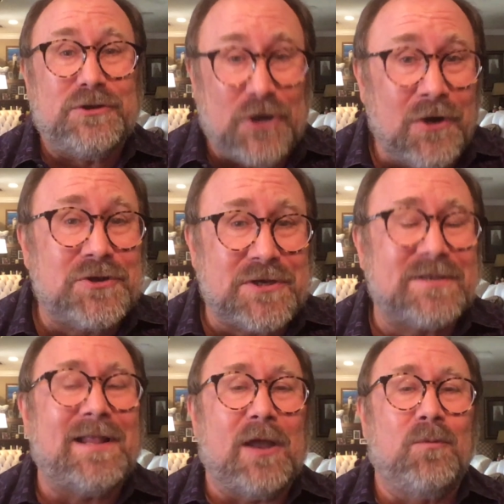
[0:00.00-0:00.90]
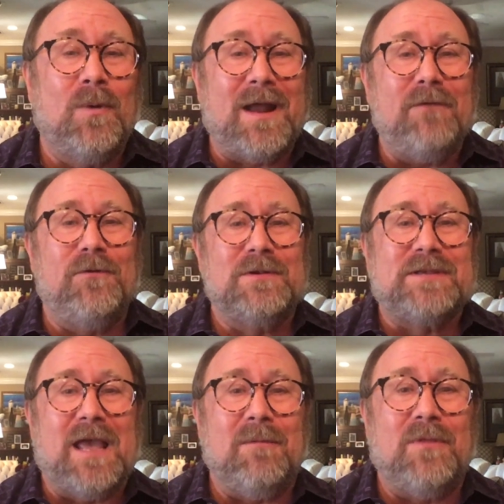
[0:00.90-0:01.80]
churches, like when I
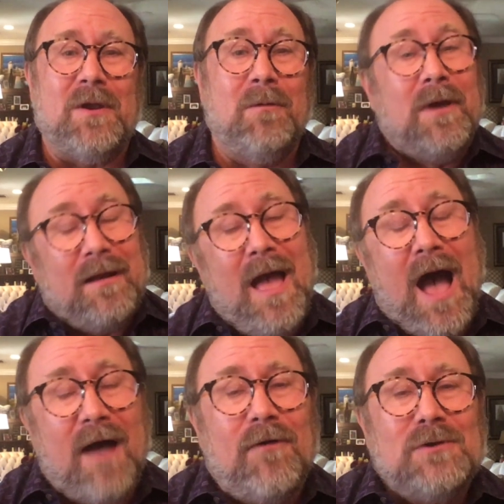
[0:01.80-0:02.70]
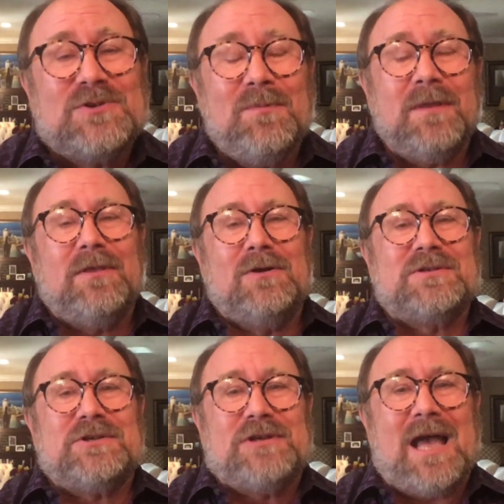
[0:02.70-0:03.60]
first came there, but I've also been there as
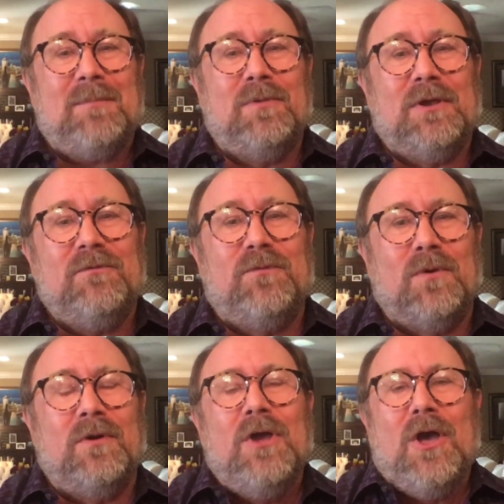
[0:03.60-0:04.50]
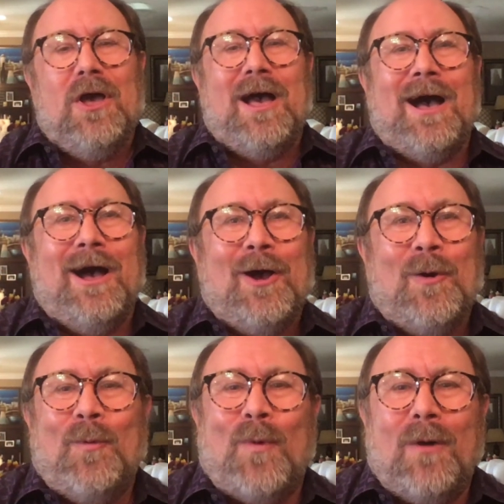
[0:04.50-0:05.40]
a chaplain for
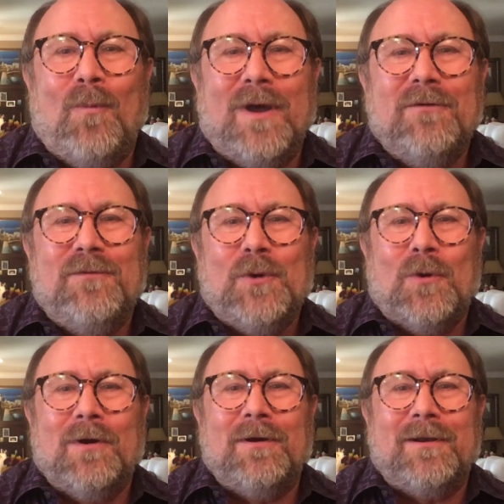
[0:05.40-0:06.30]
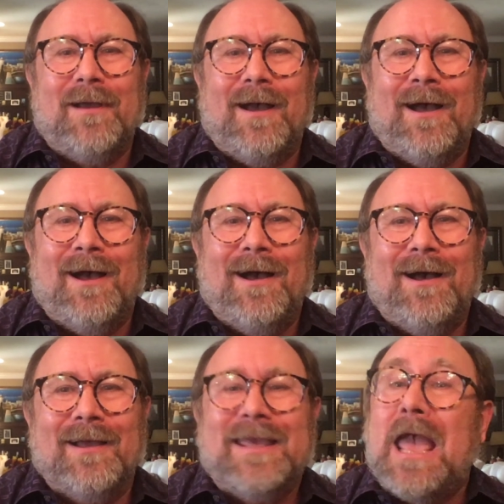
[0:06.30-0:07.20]
one of your
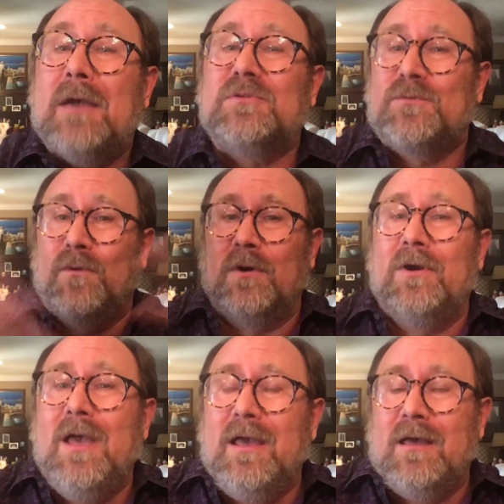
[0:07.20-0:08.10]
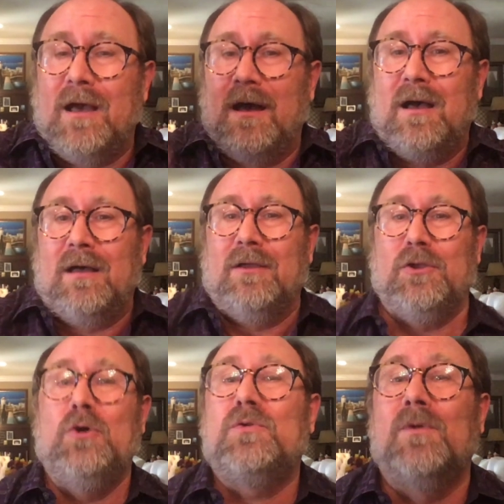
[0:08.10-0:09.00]
camps for
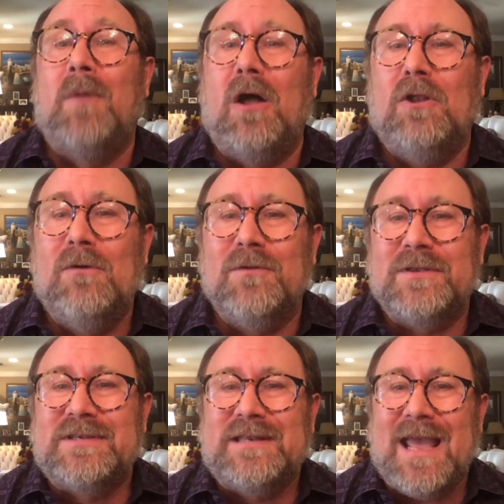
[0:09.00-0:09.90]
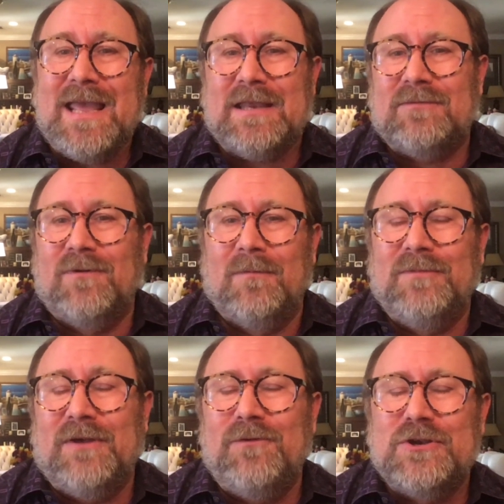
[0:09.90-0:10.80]
youth from all over the state, from
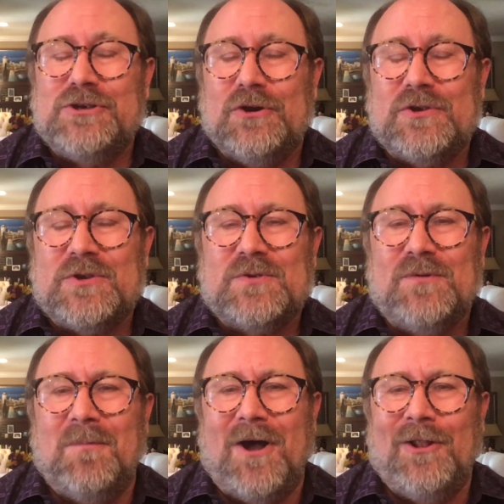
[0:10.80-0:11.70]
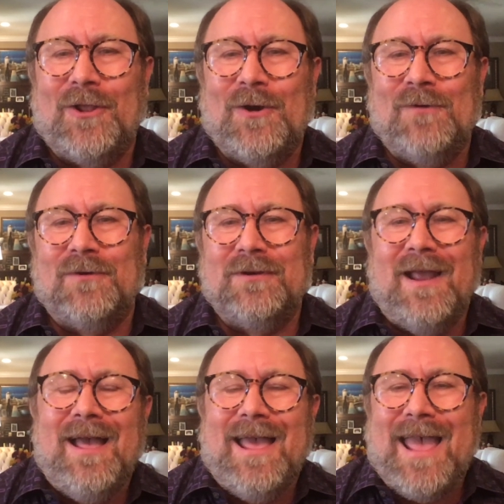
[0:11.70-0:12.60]
different churches from all over,
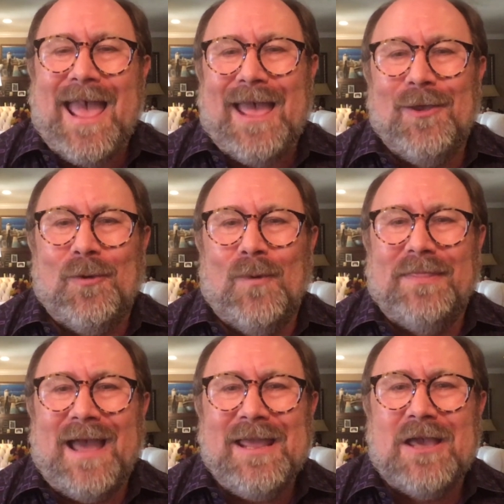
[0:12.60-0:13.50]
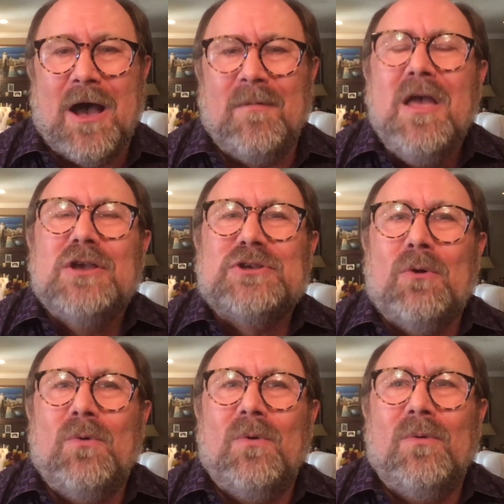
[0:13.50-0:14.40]
when they come. So